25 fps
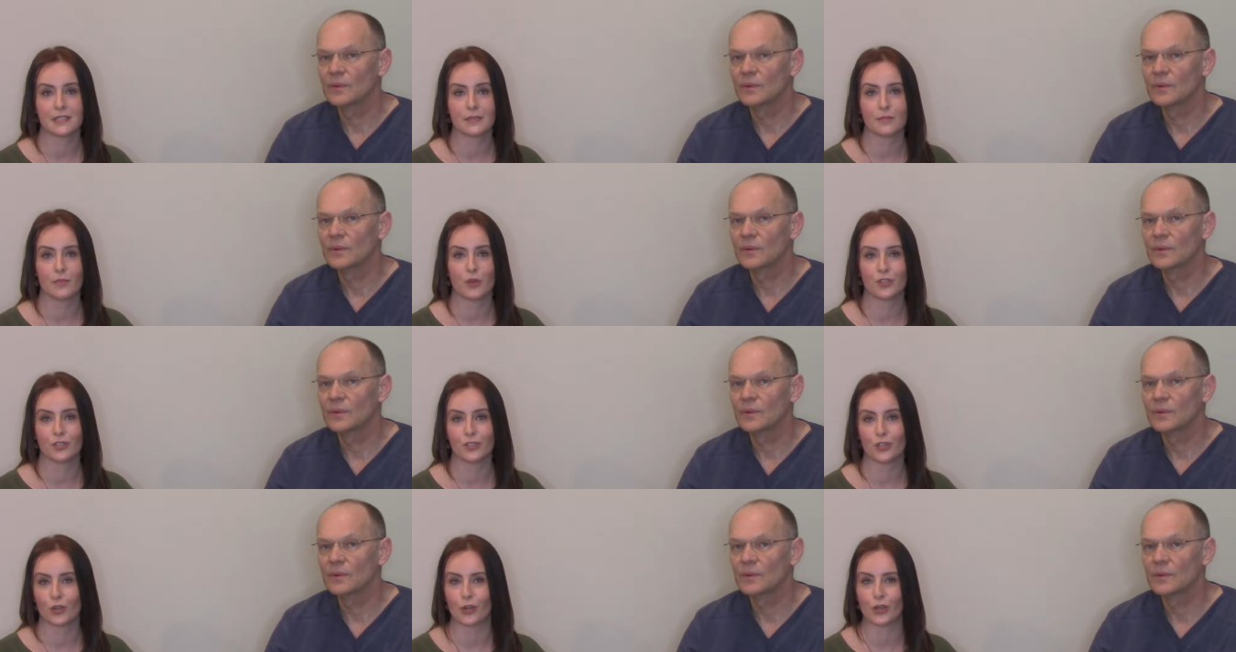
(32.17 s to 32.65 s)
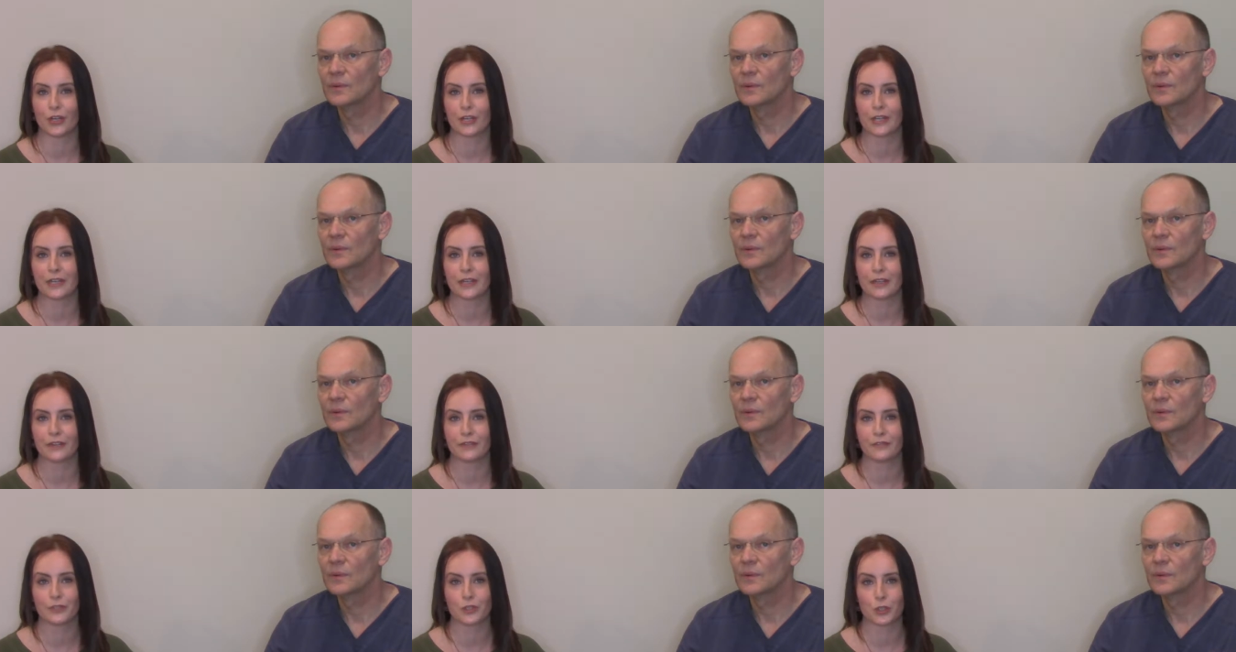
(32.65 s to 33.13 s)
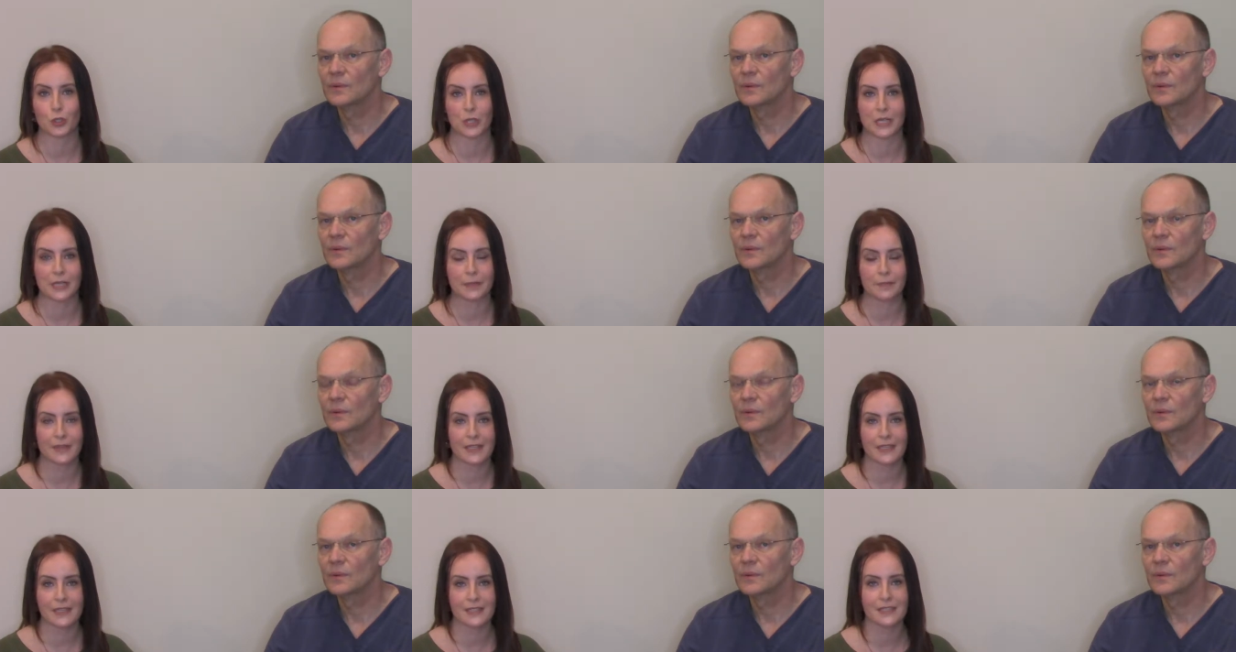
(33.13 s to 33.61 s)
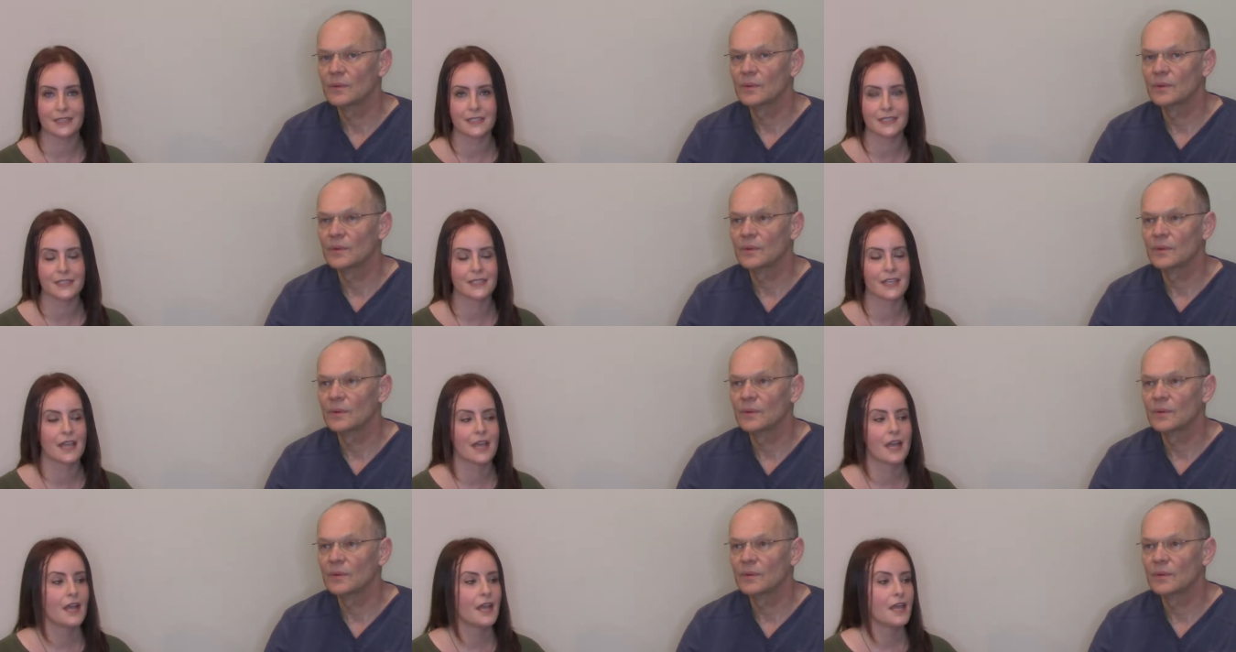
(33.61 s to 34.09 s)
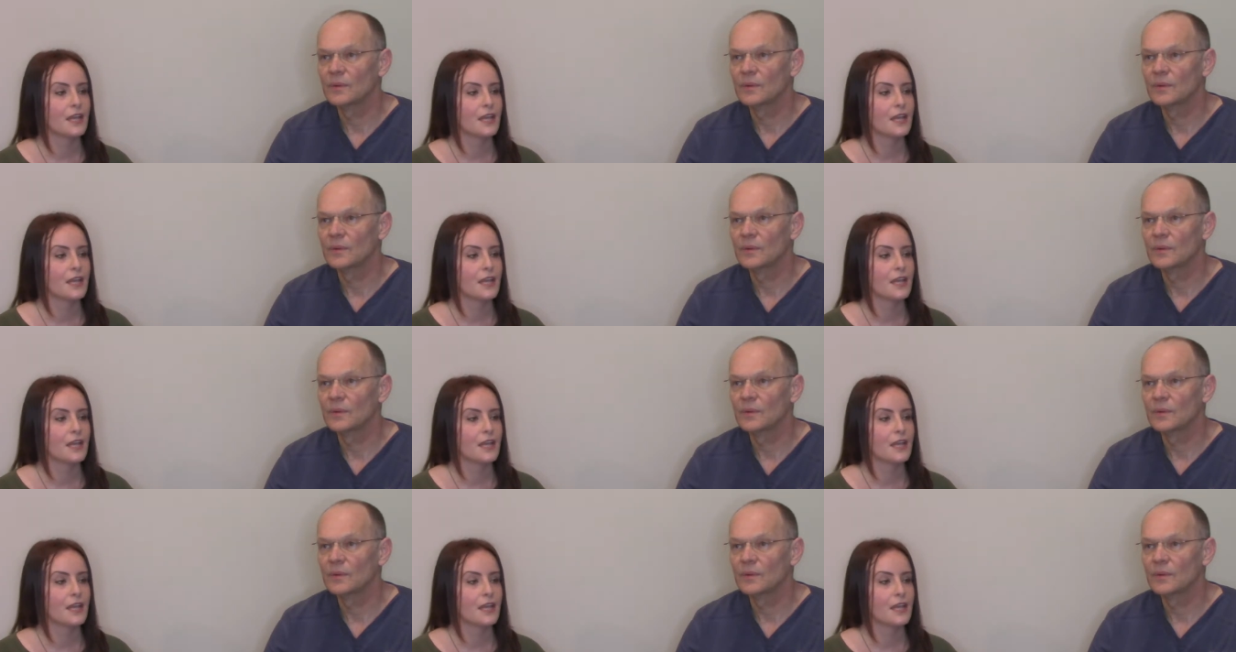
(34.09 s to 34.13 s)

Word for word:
Speaker 1: some alternative treatments.